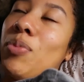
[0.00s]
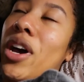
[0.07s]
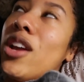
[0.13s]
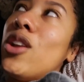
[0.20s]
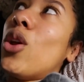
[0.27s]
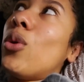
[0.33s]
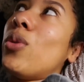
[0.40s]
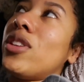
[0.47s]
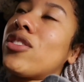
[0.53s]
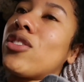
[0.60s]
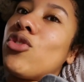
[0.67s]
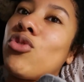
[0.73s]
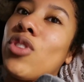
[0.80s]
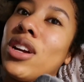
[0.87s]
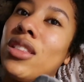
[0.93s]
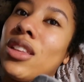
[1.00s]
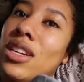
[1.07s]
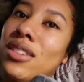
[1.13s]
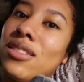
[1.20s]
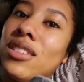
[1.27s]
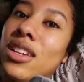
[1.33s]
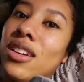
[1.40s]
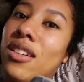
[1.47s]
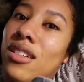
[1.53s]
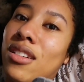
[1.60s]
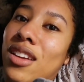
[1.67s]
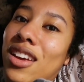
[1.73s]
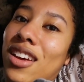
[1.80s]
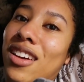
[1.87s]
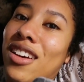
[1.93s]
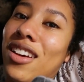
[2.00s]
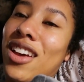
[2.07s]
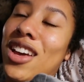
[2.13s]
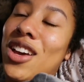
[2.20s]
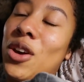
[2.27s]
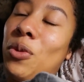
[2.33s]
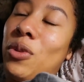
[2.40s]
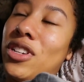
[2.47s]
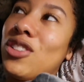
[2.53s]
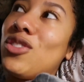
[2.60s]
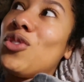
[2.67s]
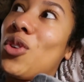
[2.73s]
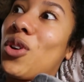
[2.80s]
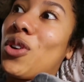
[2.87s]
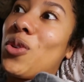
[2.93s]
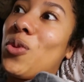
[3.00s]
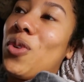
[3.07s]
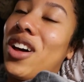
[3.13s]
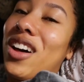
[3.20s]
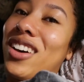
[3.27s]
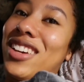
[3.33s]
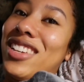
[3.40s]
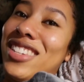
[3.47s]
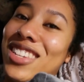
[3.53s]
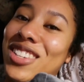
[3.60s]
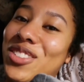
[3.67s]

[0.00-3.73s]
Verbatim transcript: but I know he's going to try and like sneak under here which is not going to work because